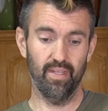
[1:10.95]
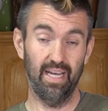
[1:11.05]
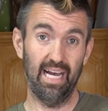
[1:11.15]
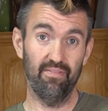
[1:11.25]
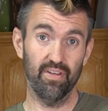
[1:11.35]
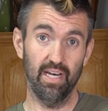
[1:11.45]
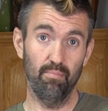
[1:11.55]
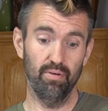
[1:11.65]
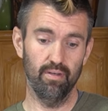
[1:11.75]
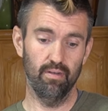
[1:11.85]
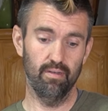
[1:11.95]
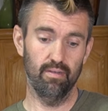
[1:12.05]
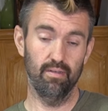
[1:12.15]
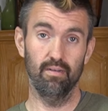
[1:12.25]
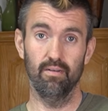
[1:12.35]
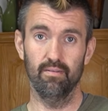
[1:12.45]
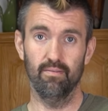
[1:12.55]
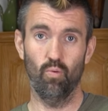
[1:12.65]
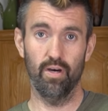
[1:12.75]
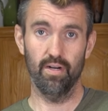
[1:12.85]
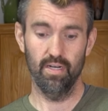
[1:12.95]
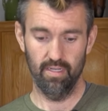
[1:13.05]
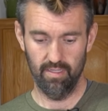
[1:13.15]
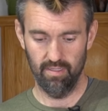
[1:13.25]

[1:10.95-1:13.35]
1/2 cup water.